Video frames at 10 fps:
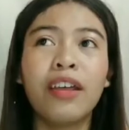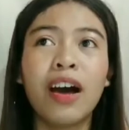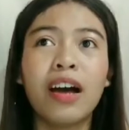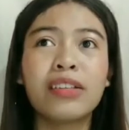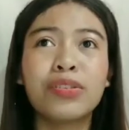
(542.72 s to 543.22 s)

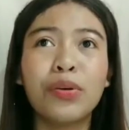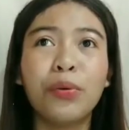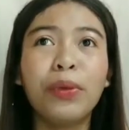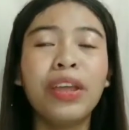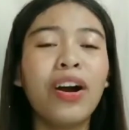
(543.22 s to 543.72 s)
Thus,
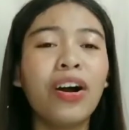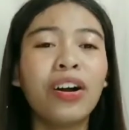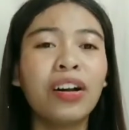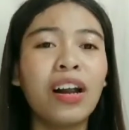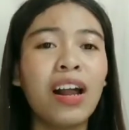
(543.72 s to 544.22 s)
we
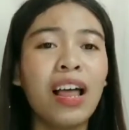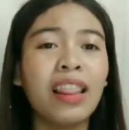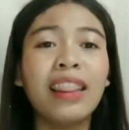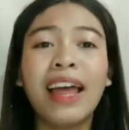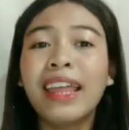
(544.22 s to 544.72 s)
are
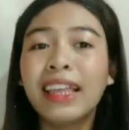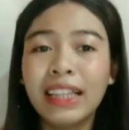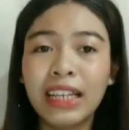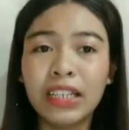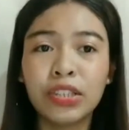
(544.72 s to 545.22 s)

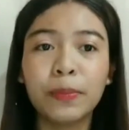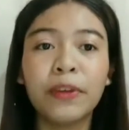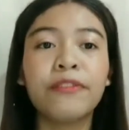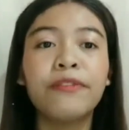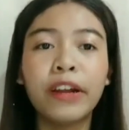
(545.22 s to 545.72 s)
likely to
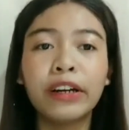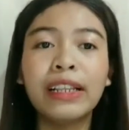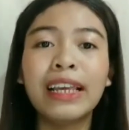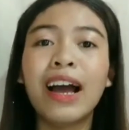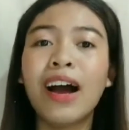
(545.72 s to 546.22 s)
be
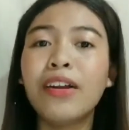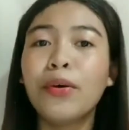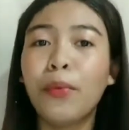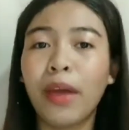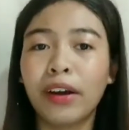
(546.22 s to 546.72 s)
fairly
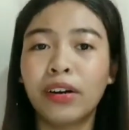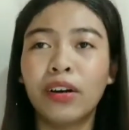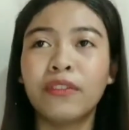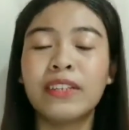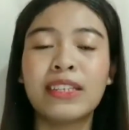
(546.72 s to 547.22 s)
unaware
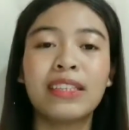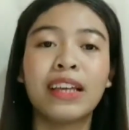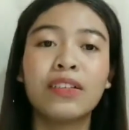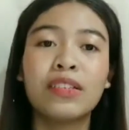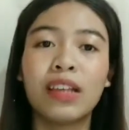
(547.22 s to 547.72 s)
of the
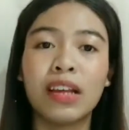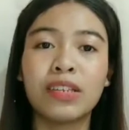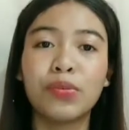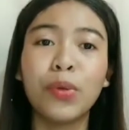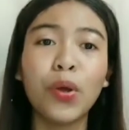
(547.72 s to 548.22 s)

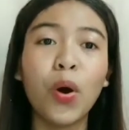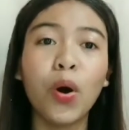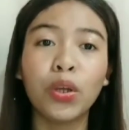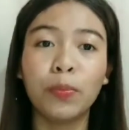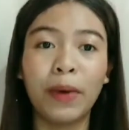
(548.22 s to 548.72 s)
statuses we
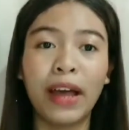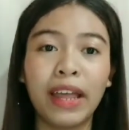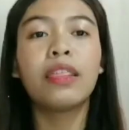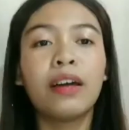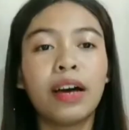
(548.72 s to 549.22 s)
occupy
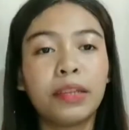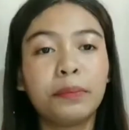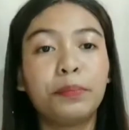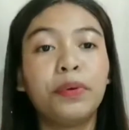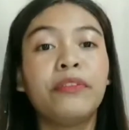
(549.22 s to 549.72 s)
that
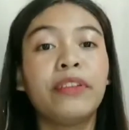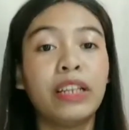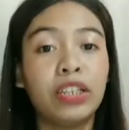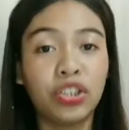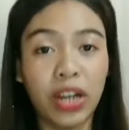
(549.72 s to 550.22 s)

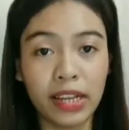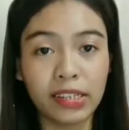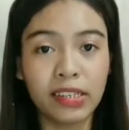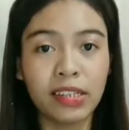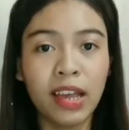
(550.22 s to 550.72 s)
privilege
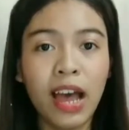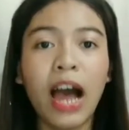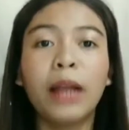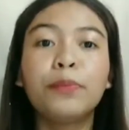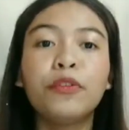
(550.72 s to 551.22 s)
us
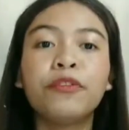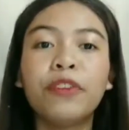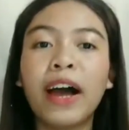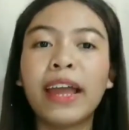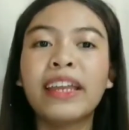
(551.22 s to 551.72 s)
and
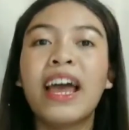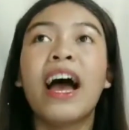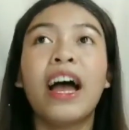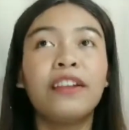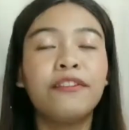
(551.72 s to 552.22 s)
provide
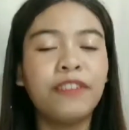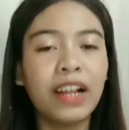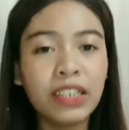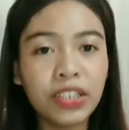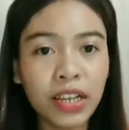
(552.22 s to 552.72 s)

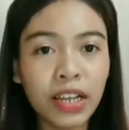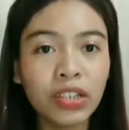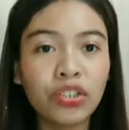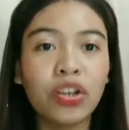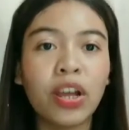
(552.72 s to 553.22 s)

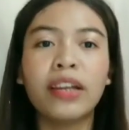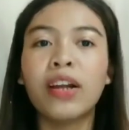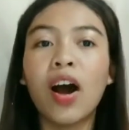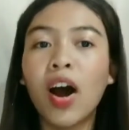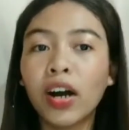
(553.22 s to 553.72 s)
advantage, and
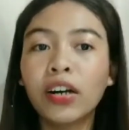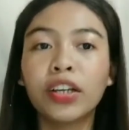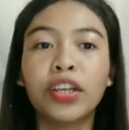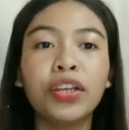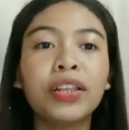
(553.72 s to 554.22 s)
are
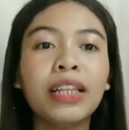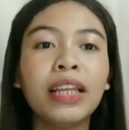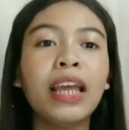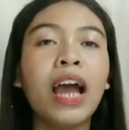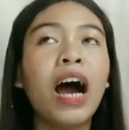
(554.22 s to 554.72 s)

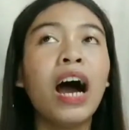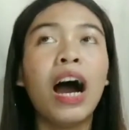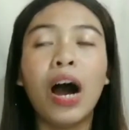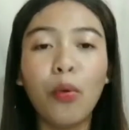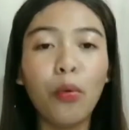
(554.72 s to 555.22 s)
acutely
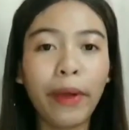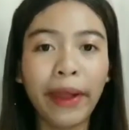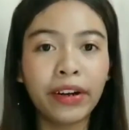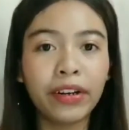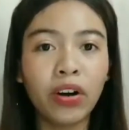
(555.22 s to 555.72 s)

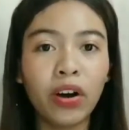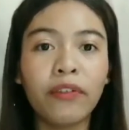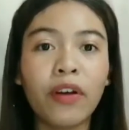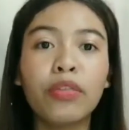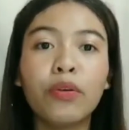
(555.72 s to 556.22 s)
aware
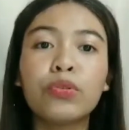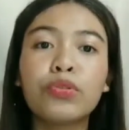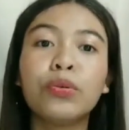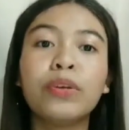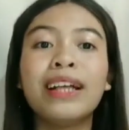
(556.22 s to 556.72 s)
of
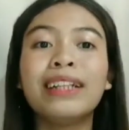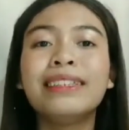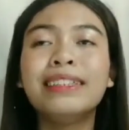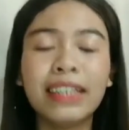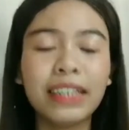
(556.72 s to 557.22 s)
those who
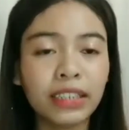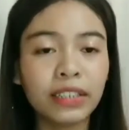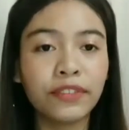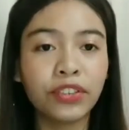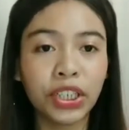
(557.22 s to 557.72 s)
yield
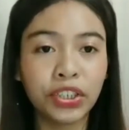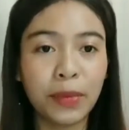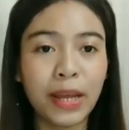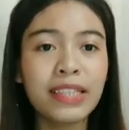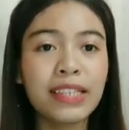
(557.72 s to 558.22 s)
negative
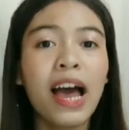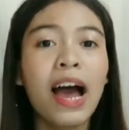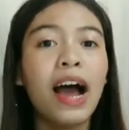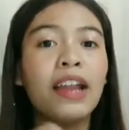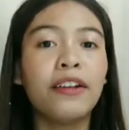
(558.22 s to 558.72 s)
judgments
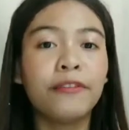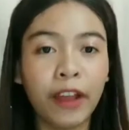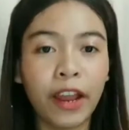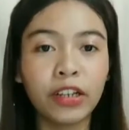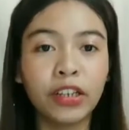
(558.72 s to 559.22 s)
and
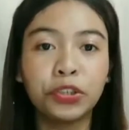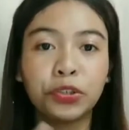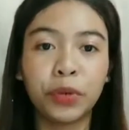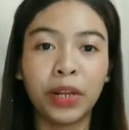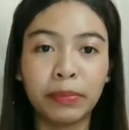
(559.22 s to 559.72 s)
unfair
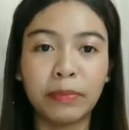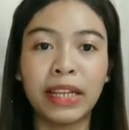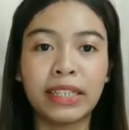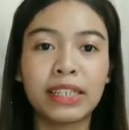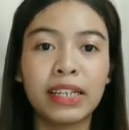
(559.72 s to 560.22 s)

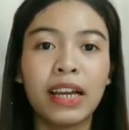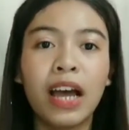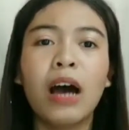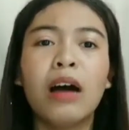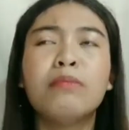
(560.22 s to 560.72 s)
treatment.
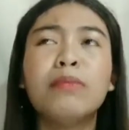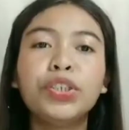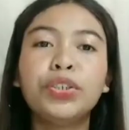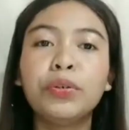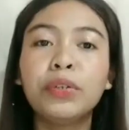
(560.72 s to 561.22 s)

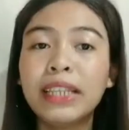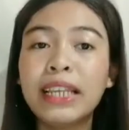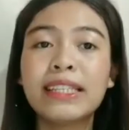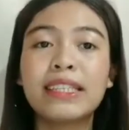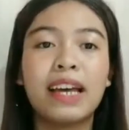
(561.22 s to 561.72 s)

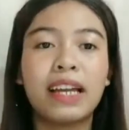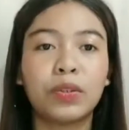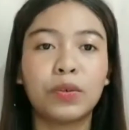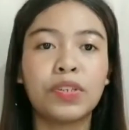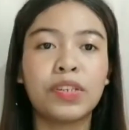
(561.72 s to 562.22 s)
Majority
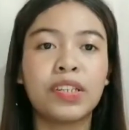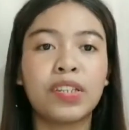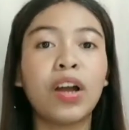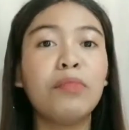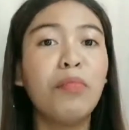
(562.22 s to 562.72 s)
status is
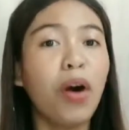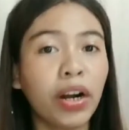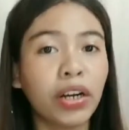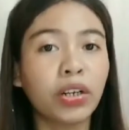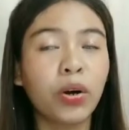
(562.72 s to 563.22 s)

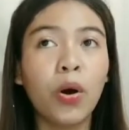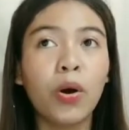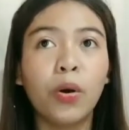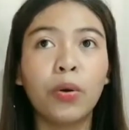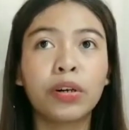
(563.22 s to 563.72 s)
unmarked
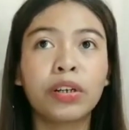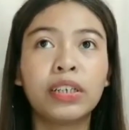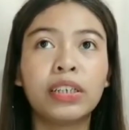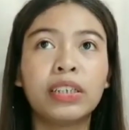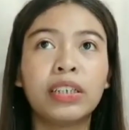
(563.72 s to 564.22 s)

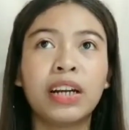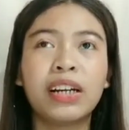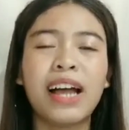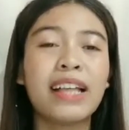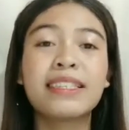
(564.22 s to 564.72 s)
or
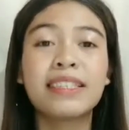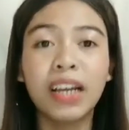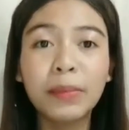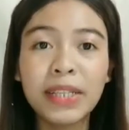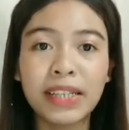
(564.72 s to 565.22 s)

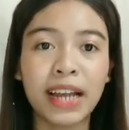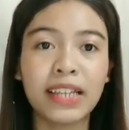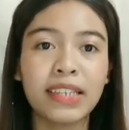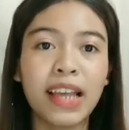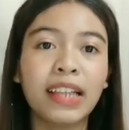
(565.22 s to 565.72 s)

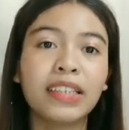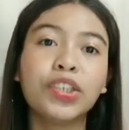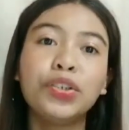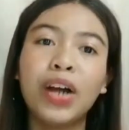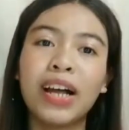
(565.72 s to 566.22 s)
unstigmatized and
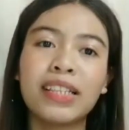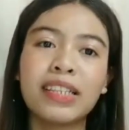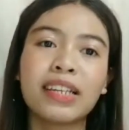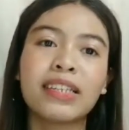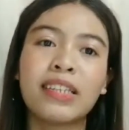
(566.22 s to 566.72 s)
grants
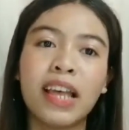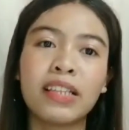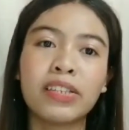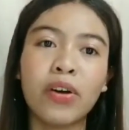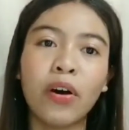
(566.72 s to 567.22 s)
a
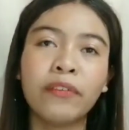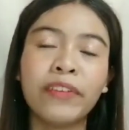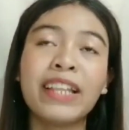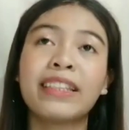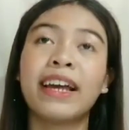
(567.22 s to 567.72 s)
sense of
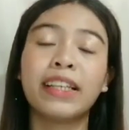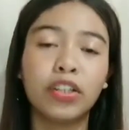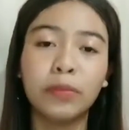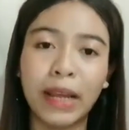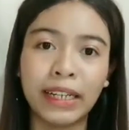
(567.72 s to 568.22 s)

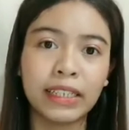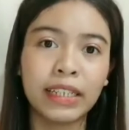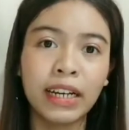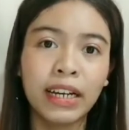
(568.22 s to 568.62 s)
entitlement.